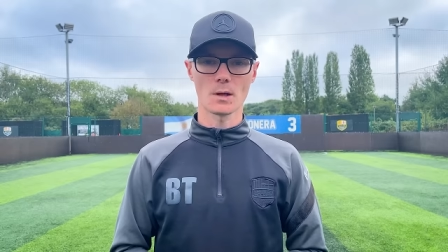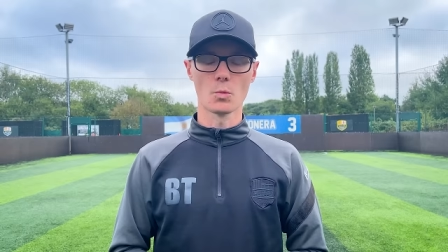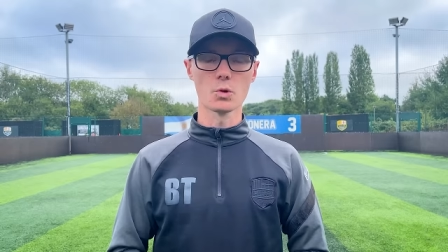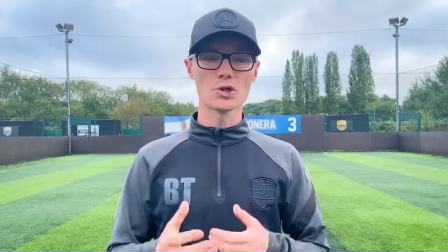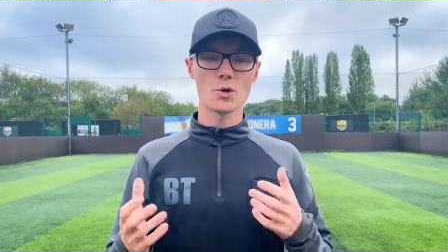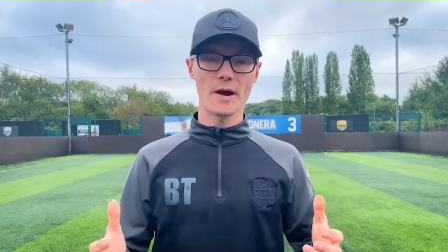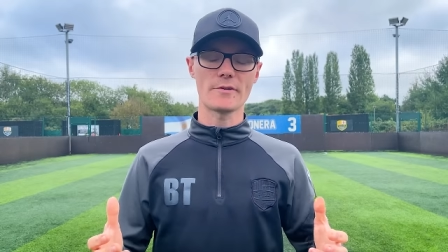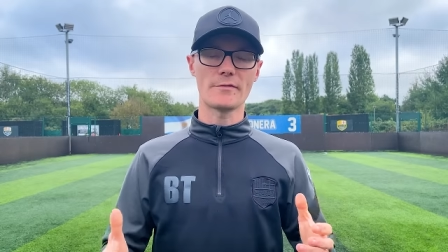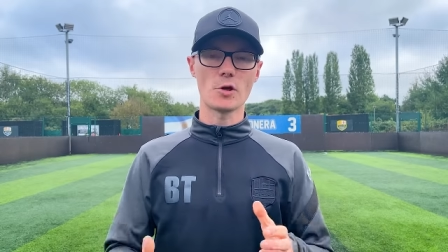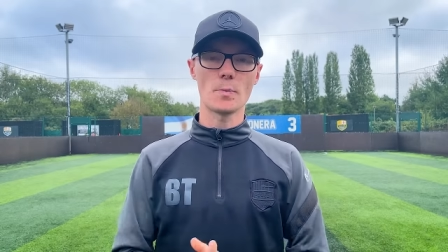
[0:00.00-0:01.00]
Once you have a
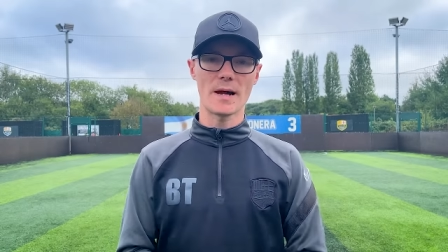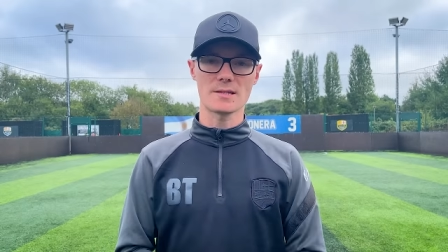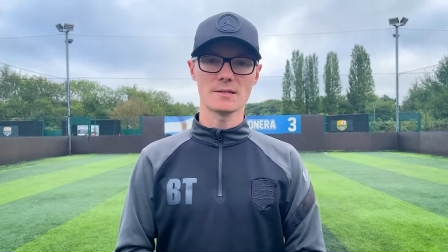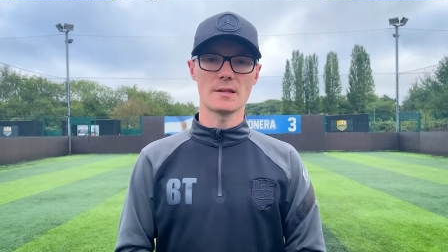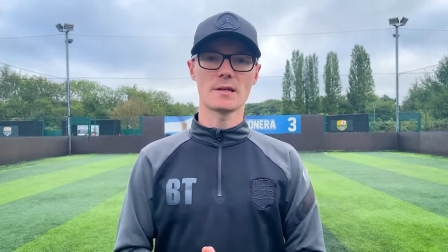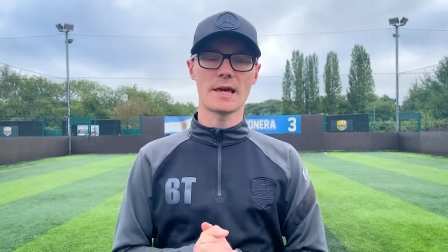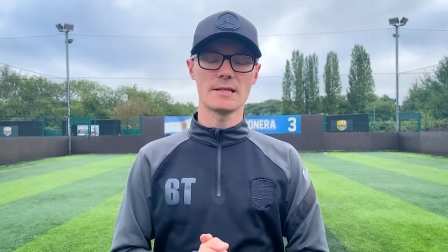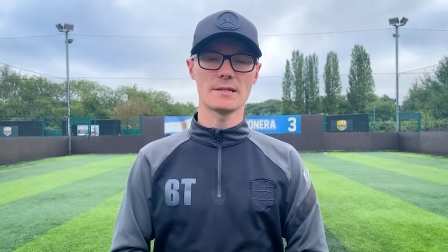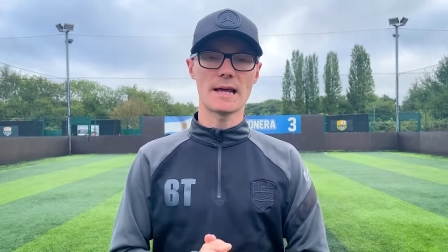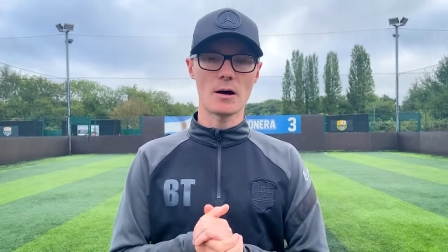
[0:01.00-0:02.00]
few patterns that the
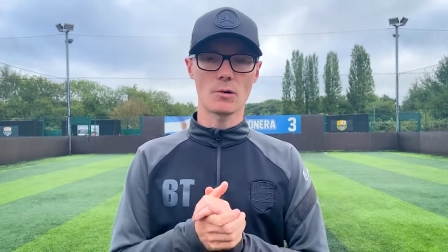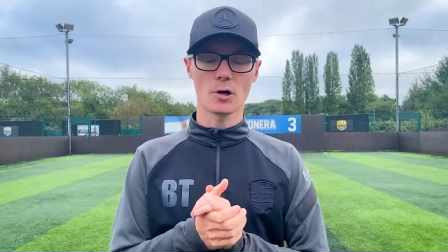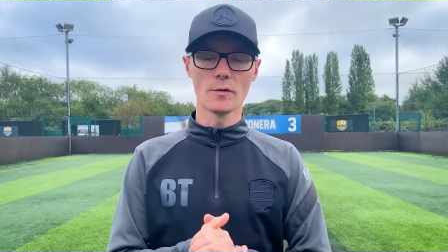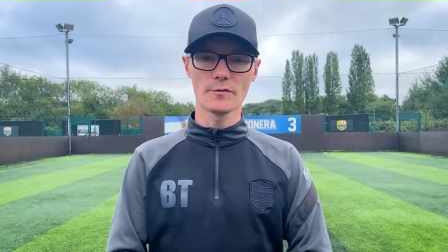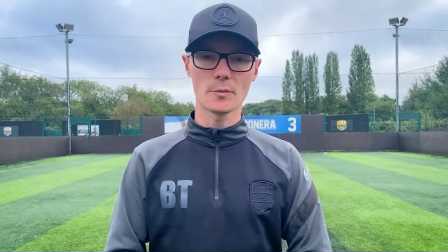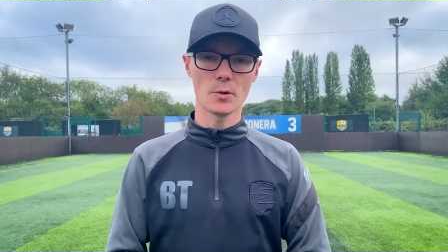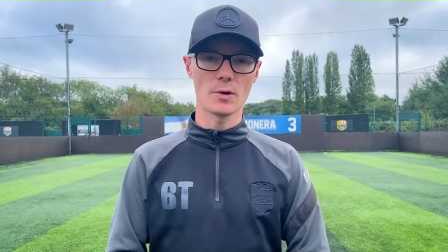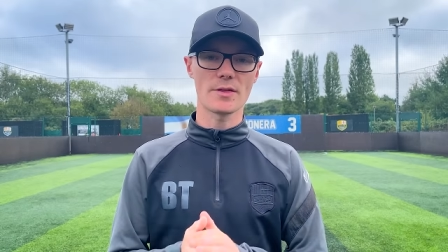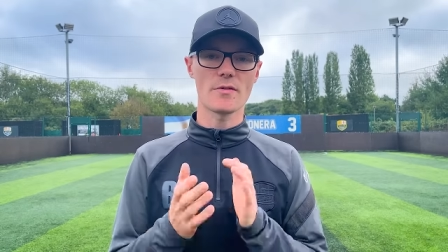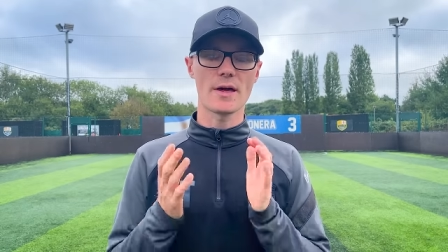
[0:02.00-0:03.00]
kids are now comfortable
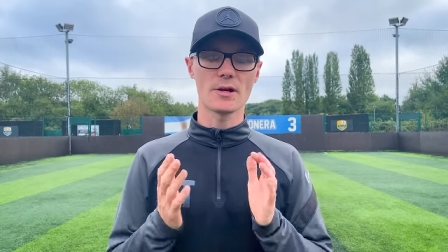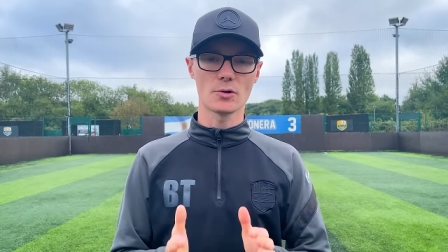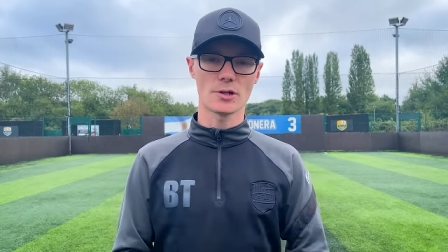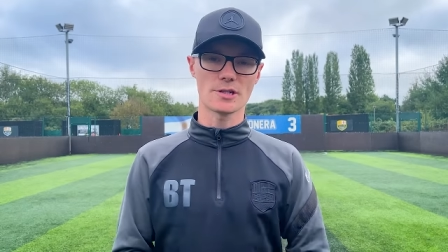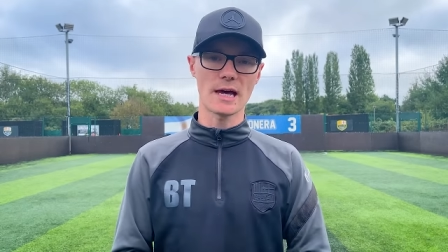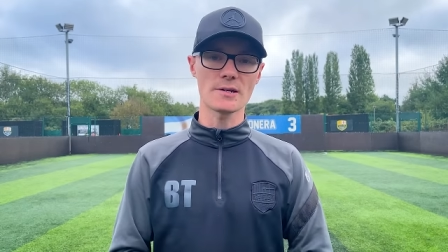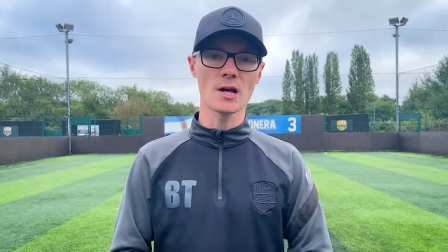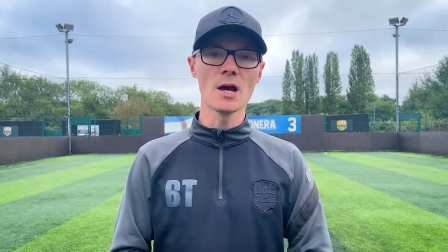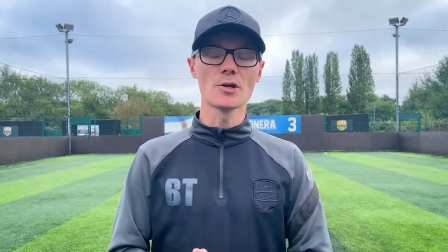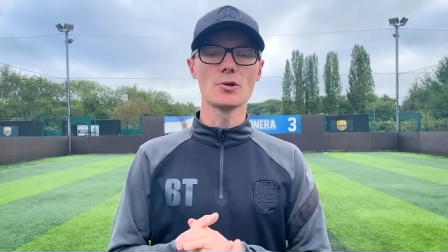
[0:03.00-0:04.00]
with and they understand,
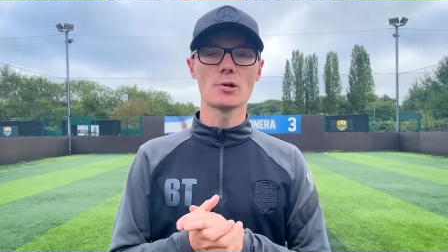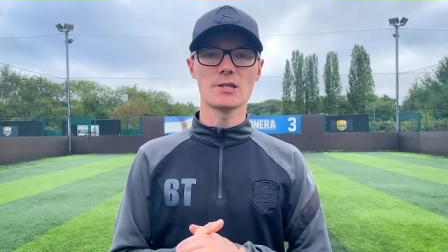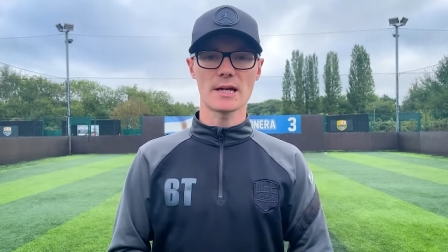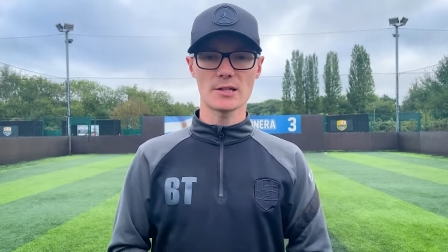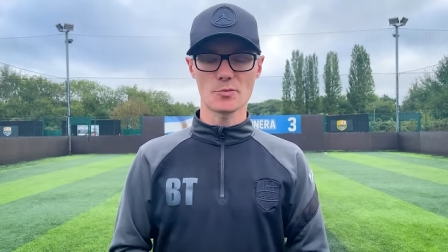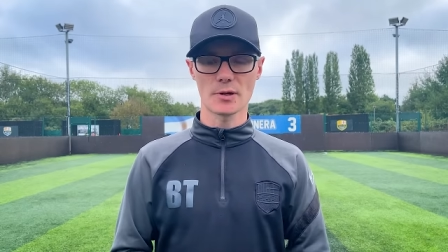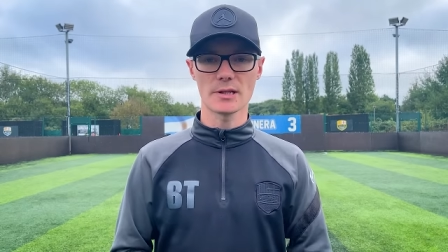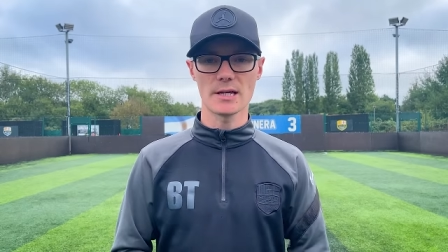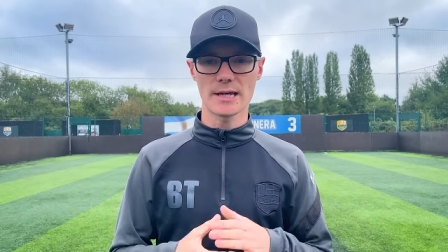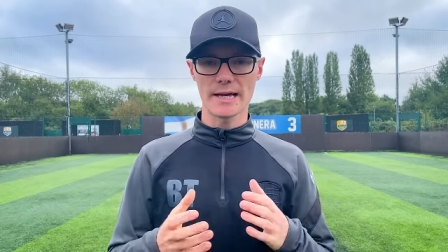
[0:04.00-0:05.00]
you can start to bring
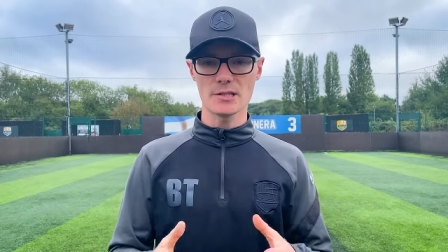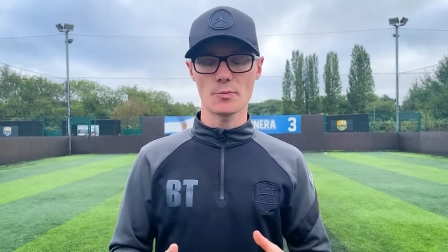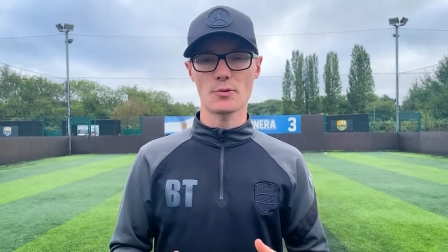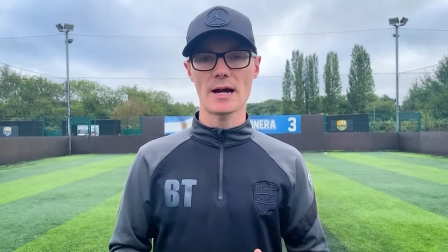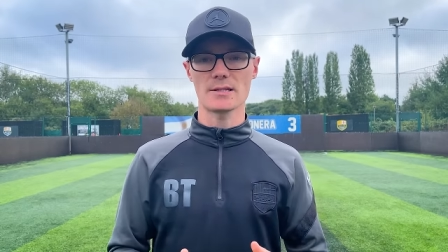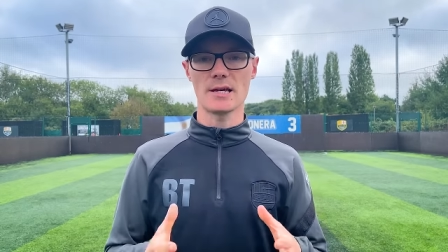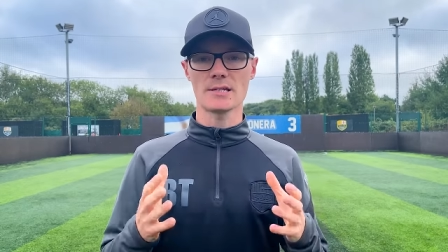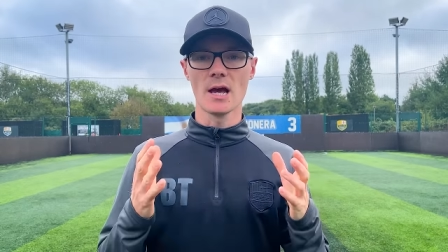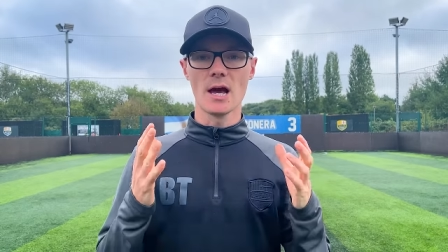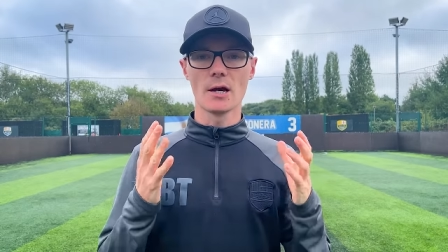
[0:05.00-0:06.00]
these into practice
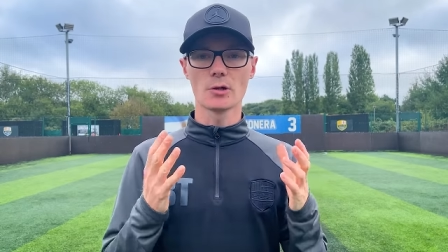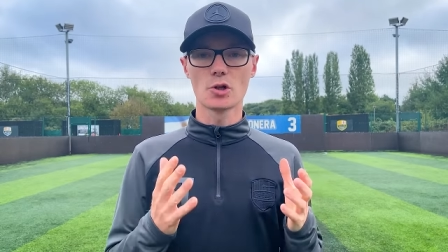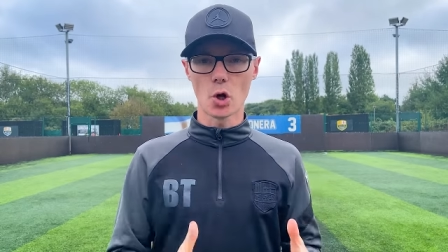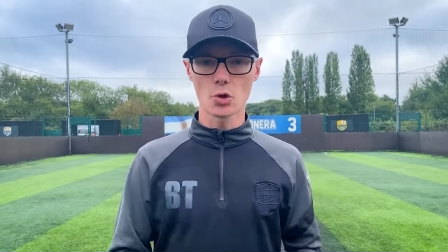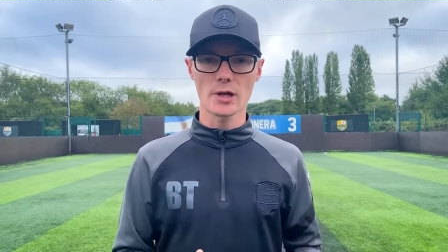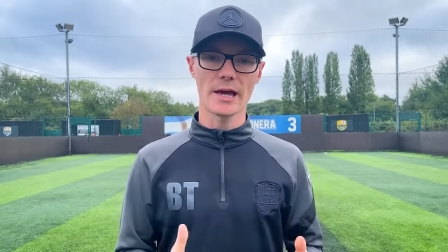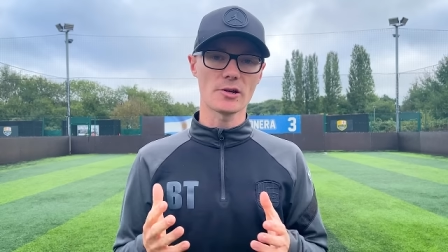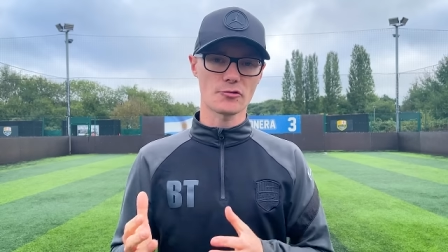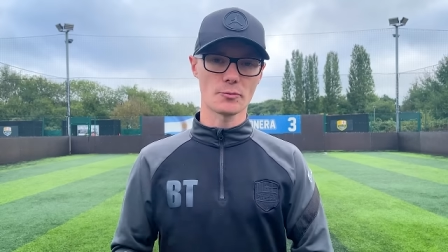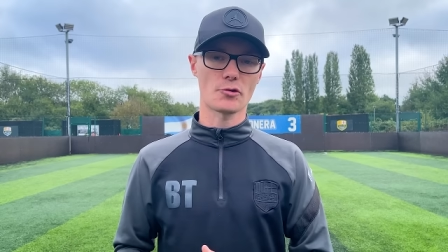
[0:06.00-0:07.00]
goal kicks
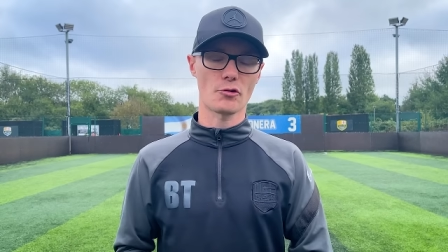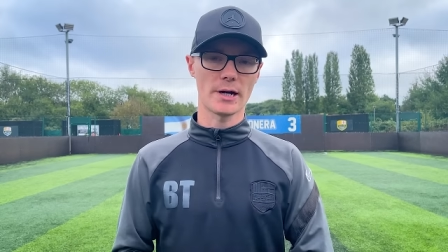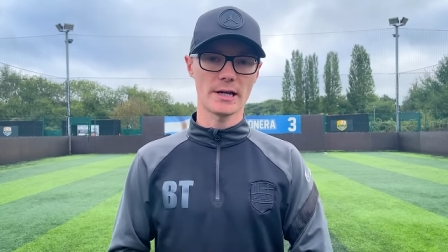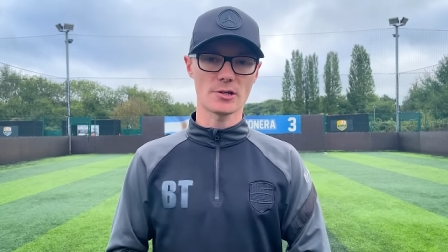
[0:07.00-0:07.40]
from training.